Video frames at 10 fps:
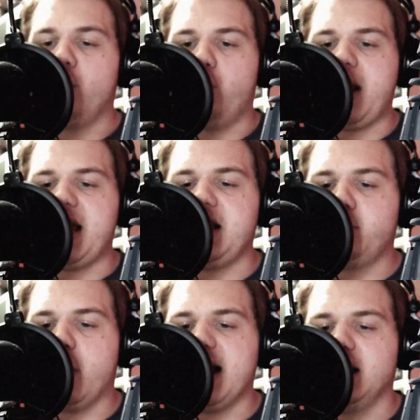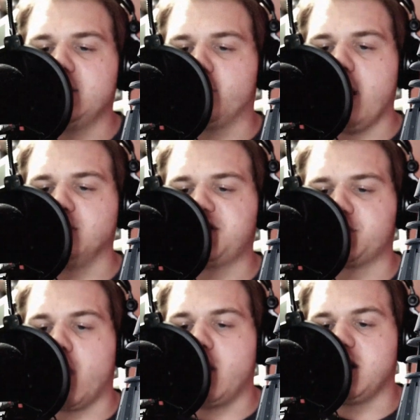We will grow
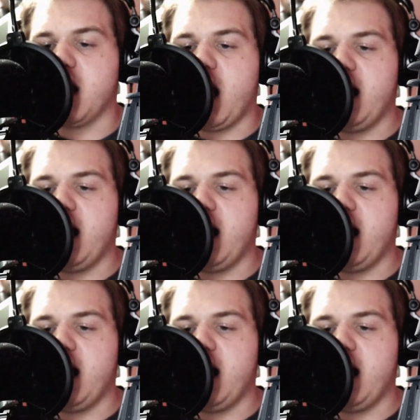stronger.